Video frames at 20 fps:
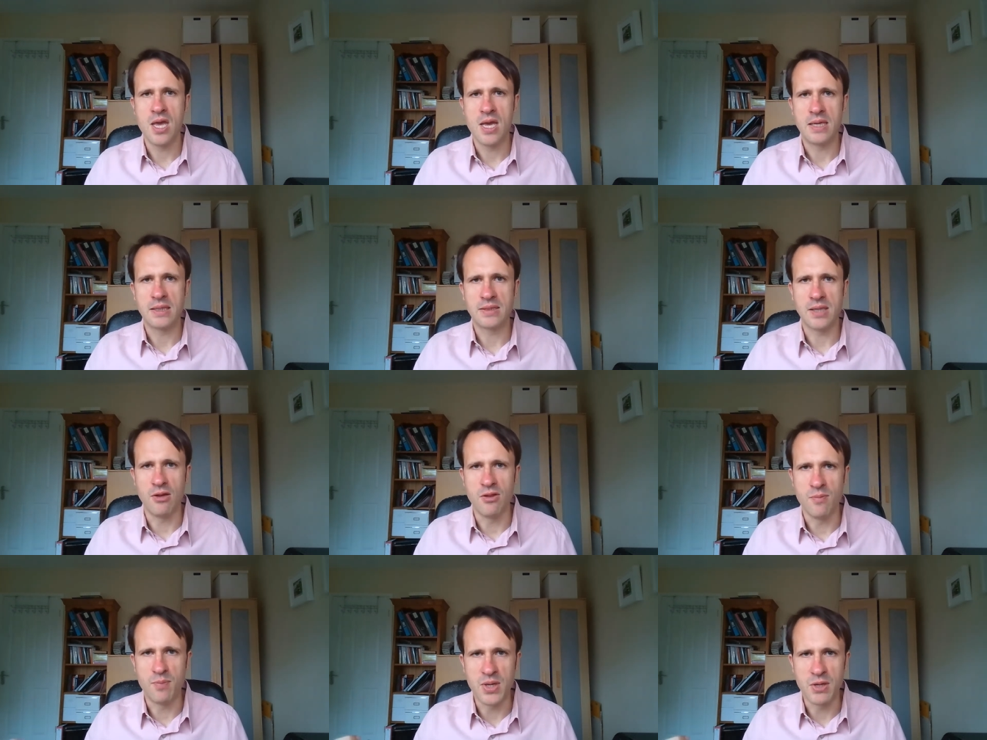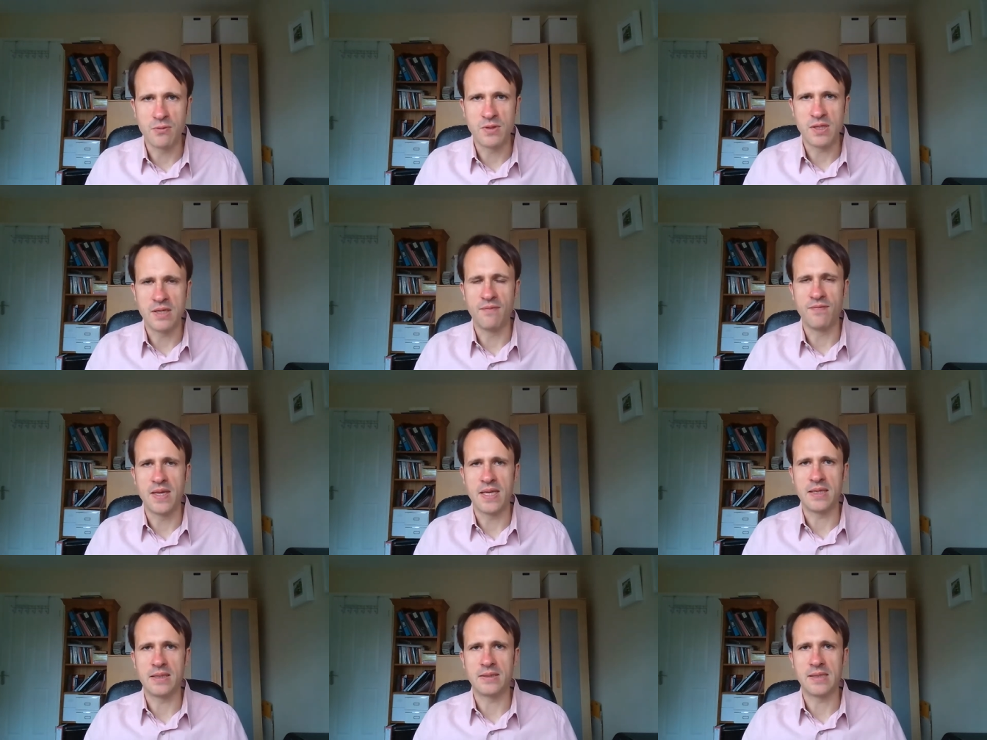So the beauty of
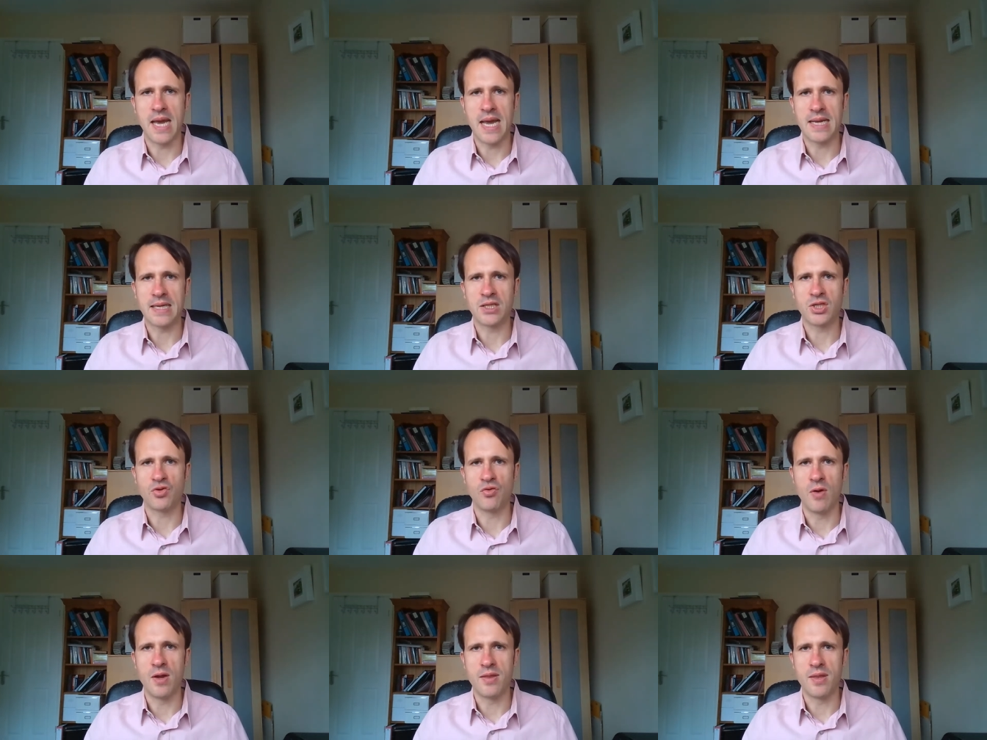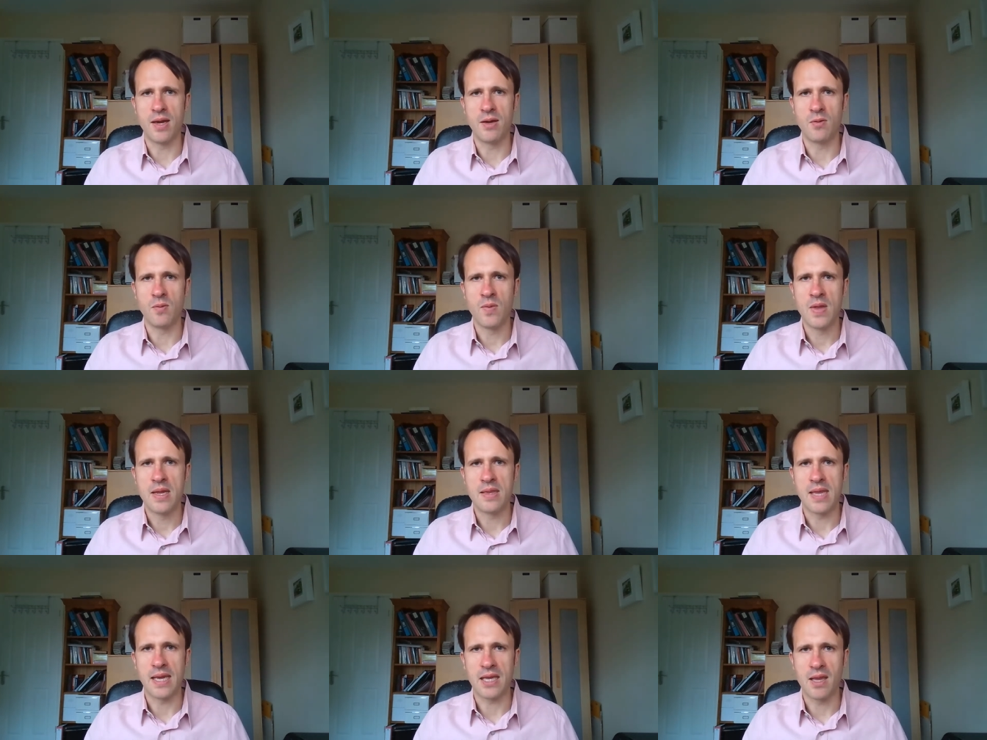these data are that
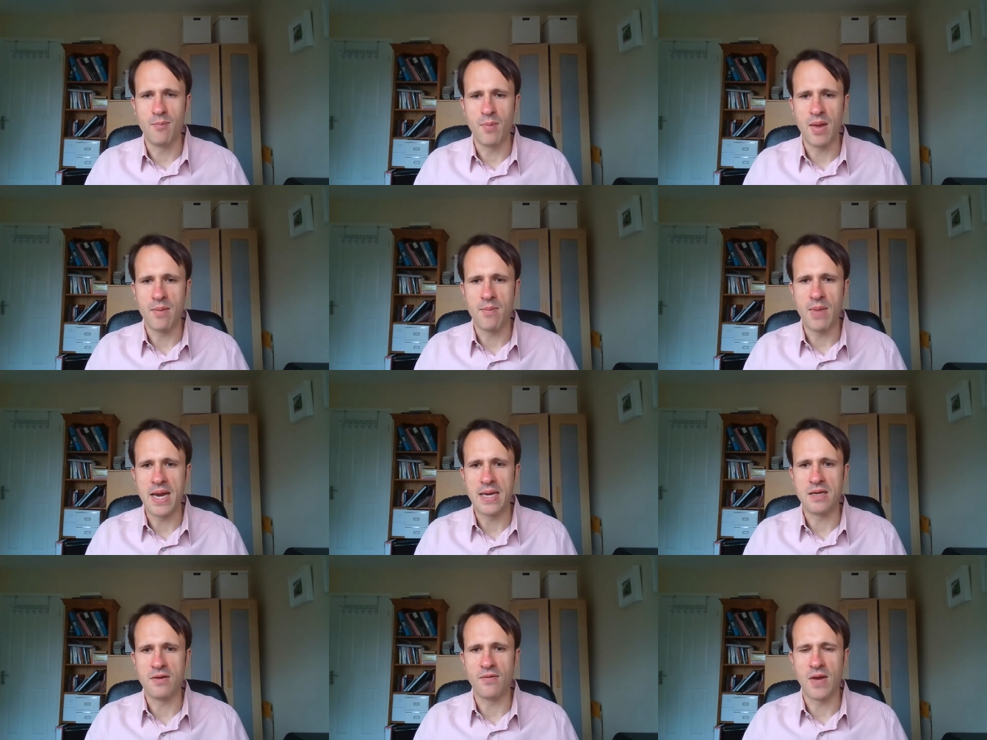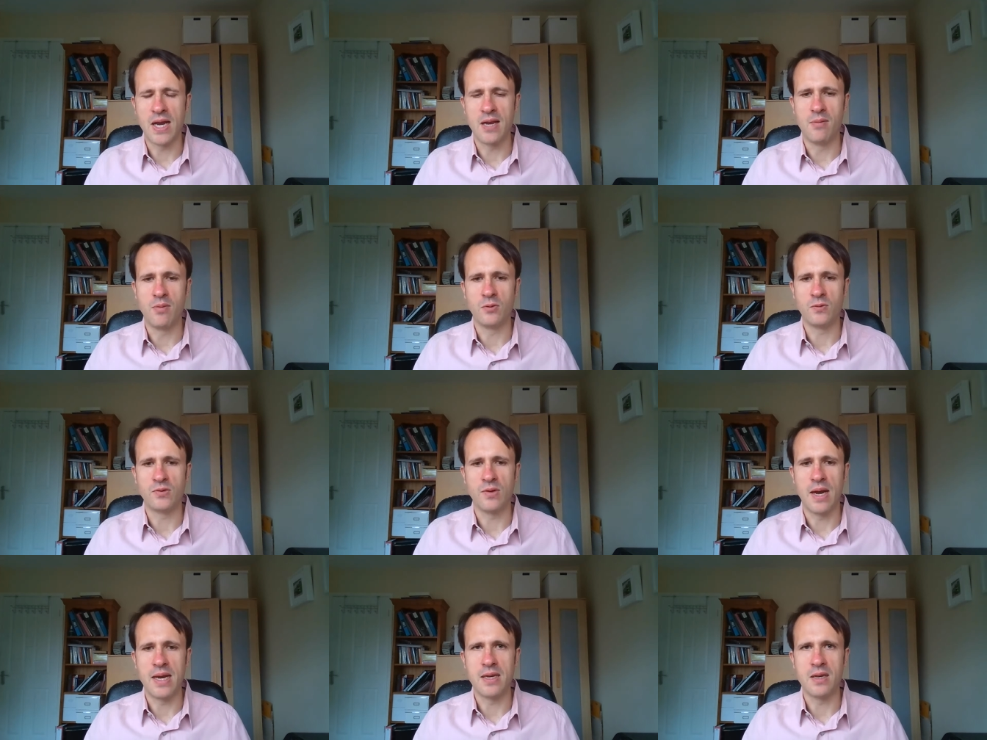they can be made available
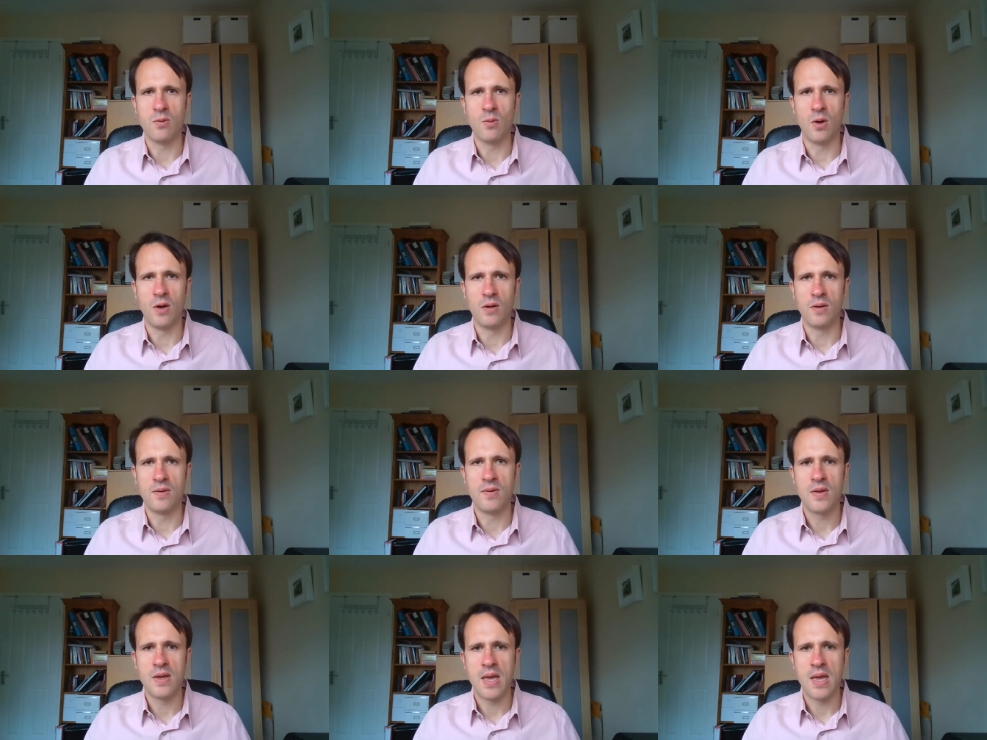to anyone.